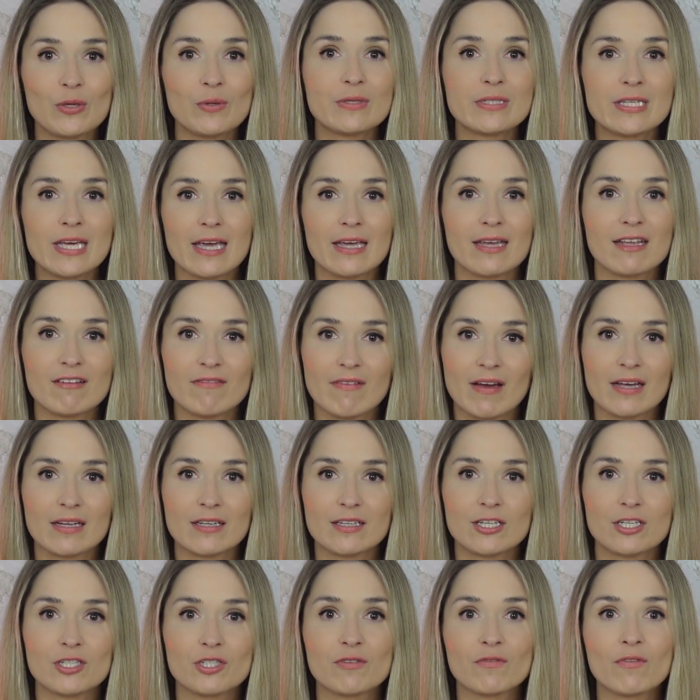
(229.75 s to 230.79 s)
take
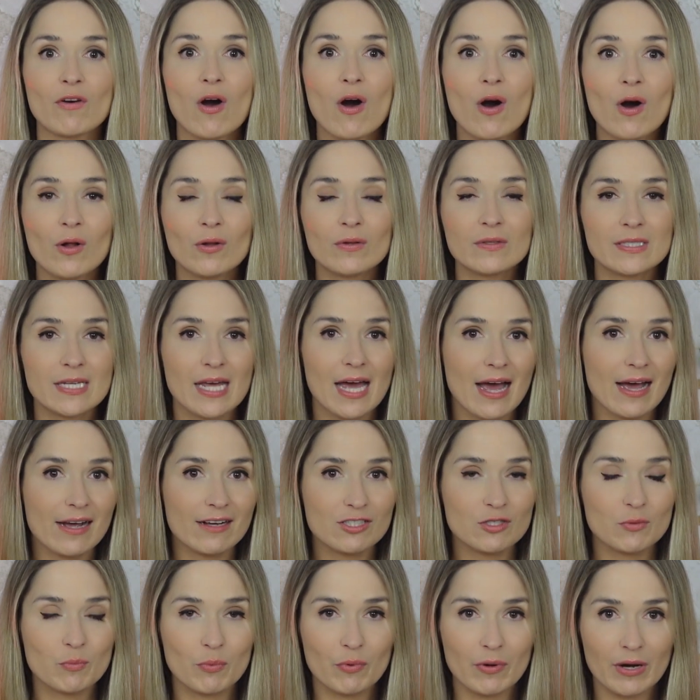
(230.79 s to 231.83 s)
advantage of all
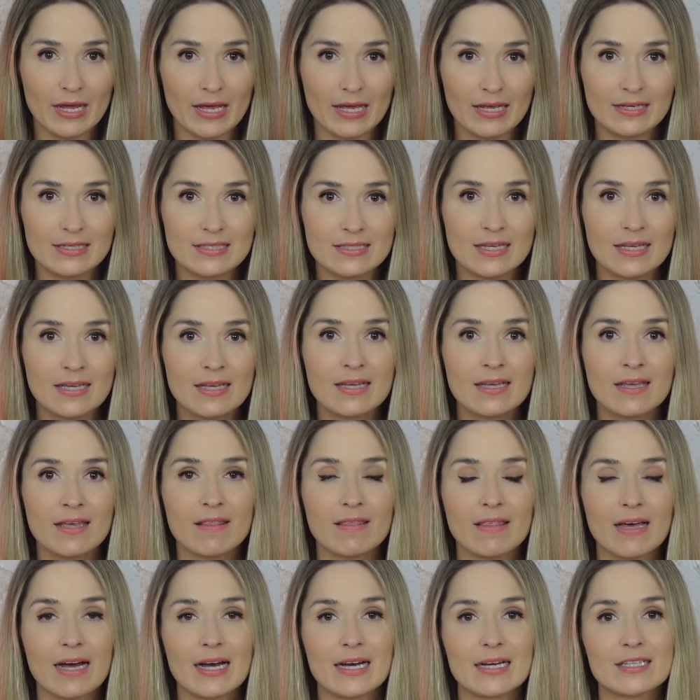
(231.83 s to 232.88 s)
tax breaks
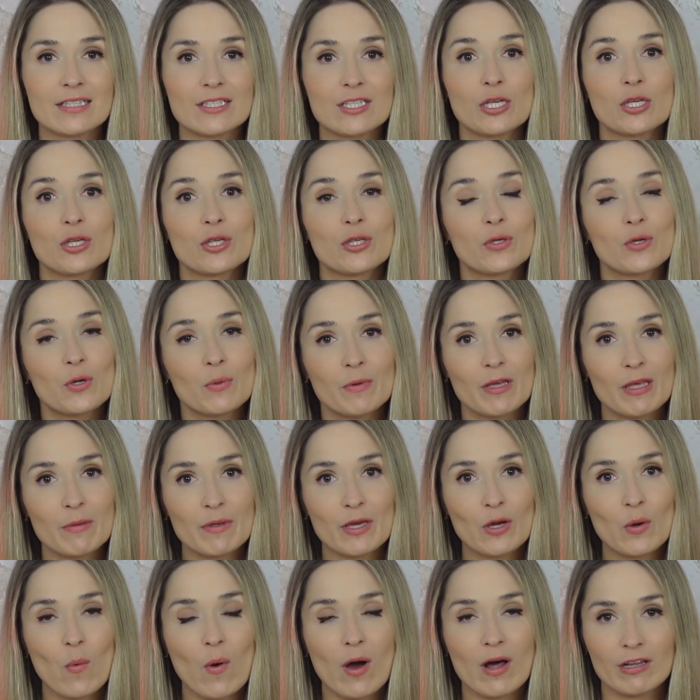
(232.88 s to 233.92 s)
that you may be
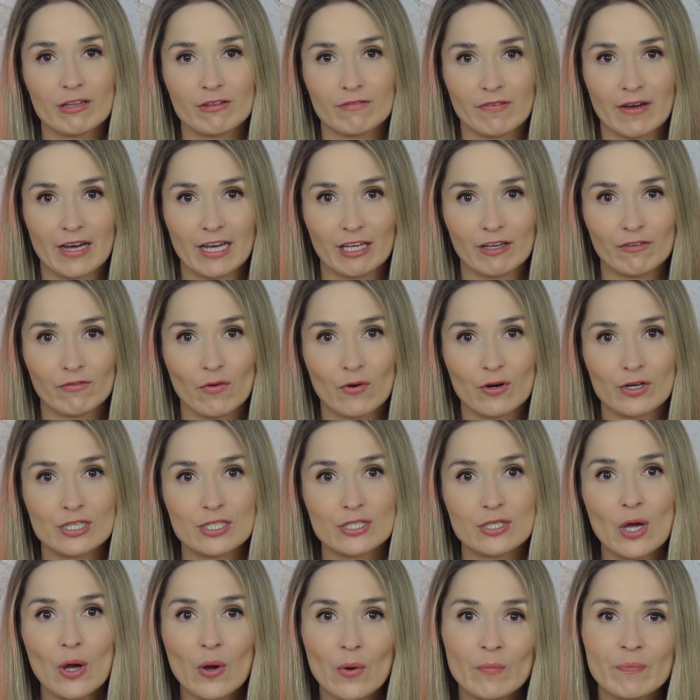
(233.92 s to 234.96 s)
qualifying for.
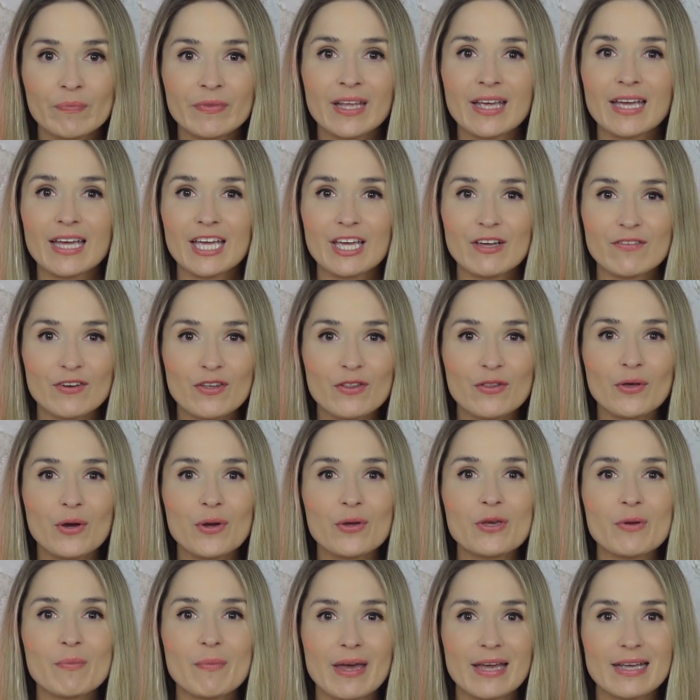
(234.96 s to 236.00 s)
So even though
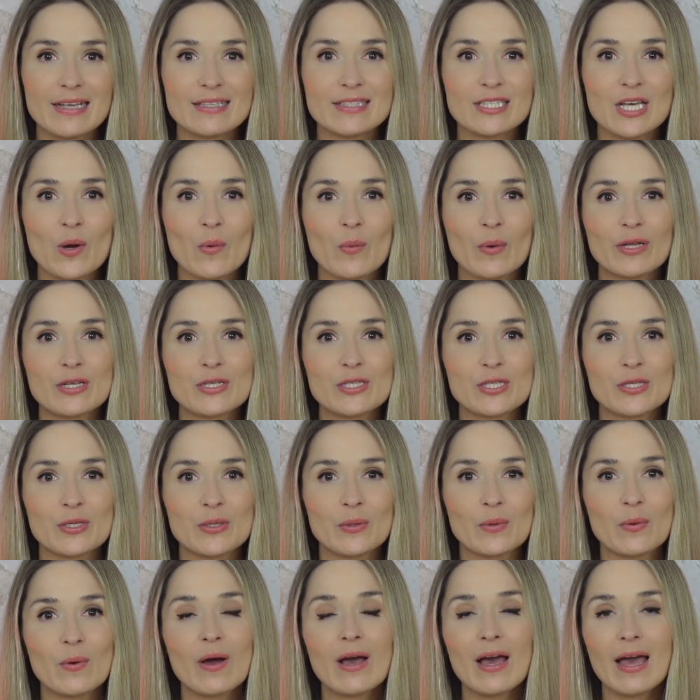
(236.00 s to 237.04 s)
you pay someone
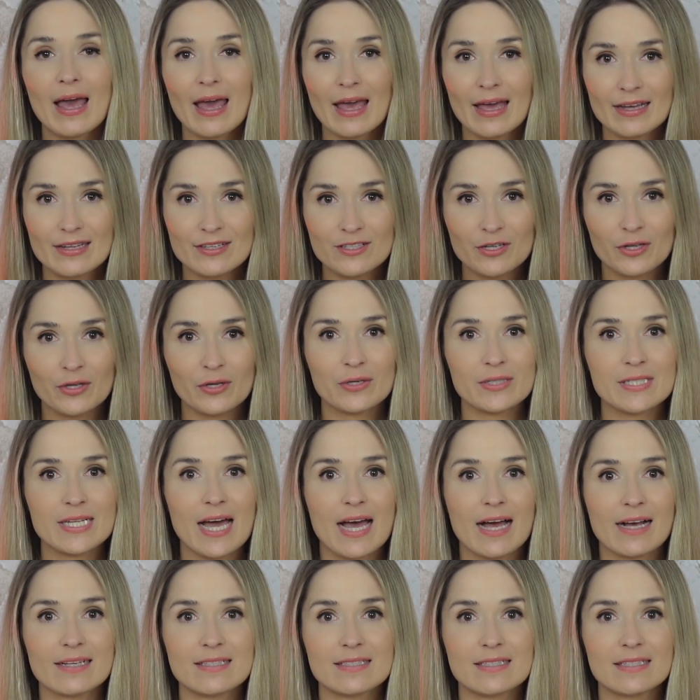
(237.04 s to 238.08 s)
to handle your
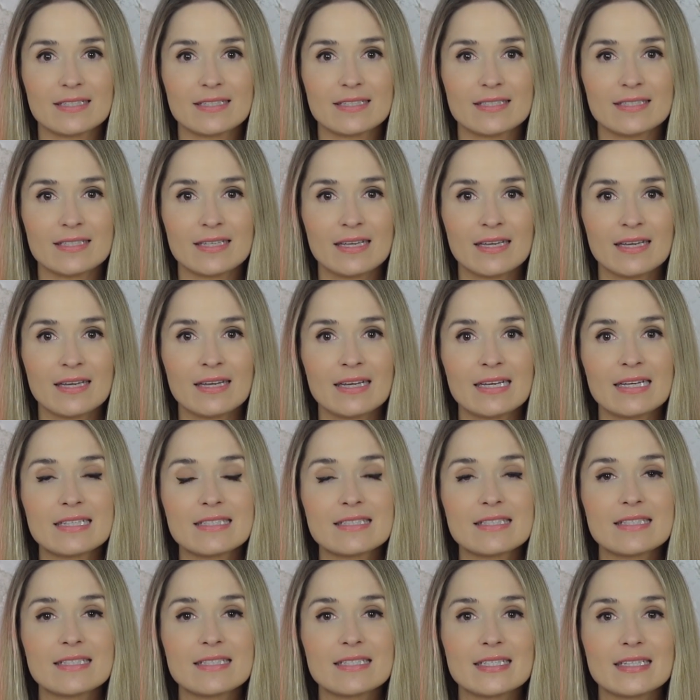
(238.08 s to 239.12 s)
taxes,
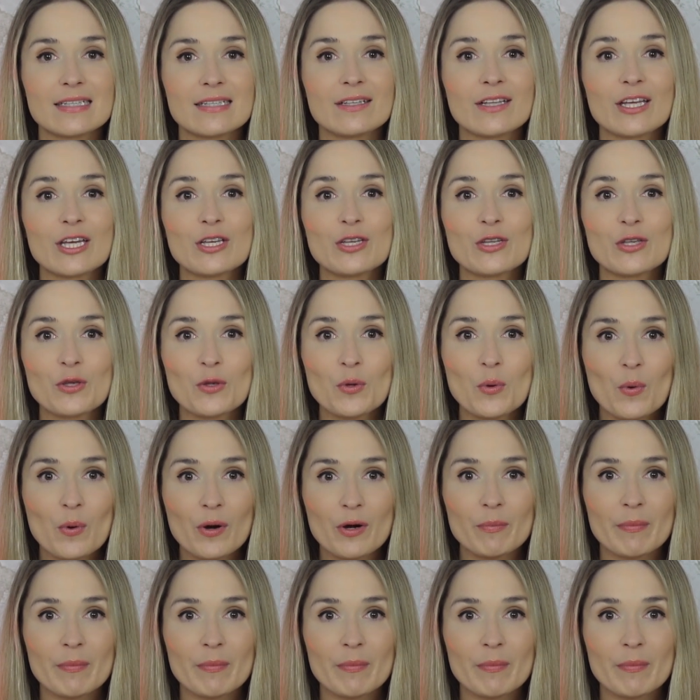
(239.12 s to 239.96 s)
it's still in your